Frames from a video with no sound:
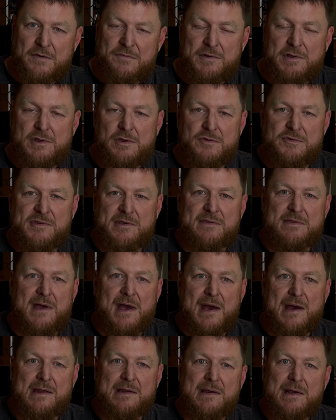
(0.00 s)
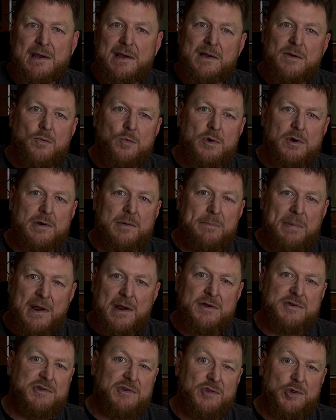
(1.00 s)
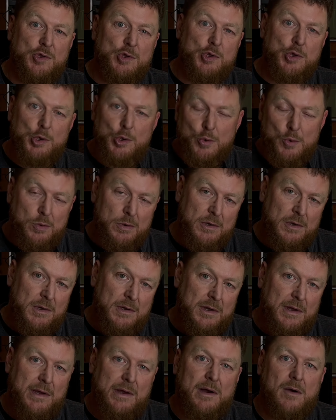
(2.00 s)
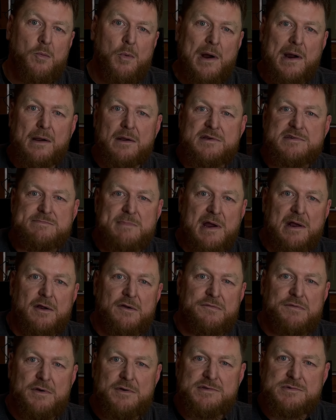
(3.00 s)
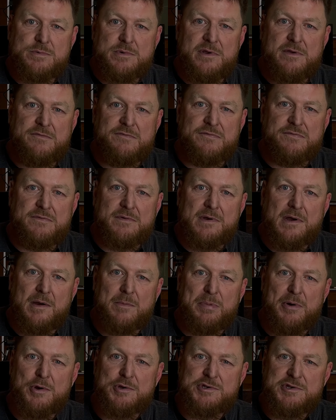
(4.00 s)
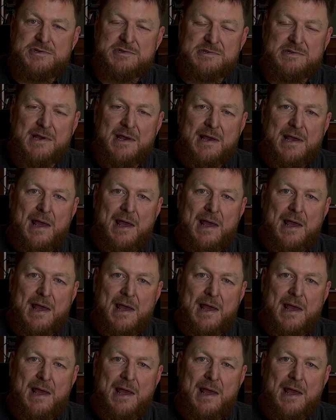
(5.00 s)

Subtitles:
If you're using that, we'll compare to the new wireless microphones we've purchased,